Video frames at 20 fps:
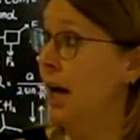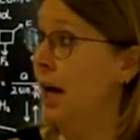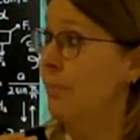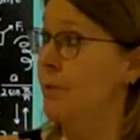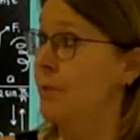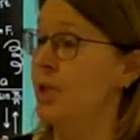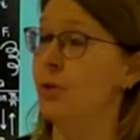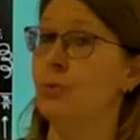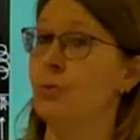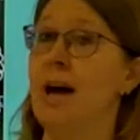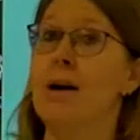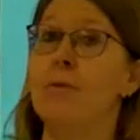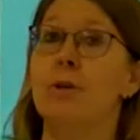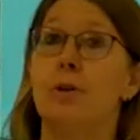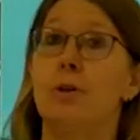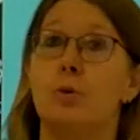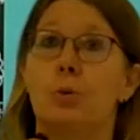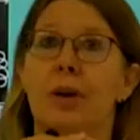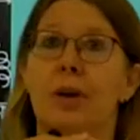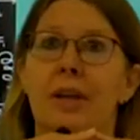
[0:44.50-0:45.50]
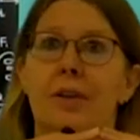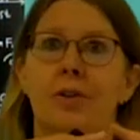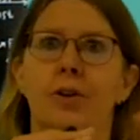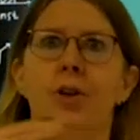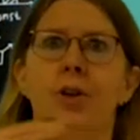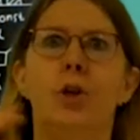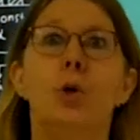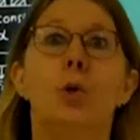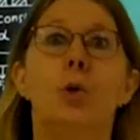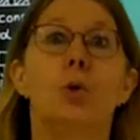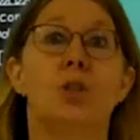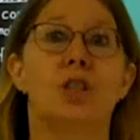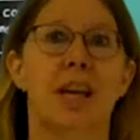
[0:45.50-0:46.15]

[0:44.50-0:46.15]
I'm surrounded with new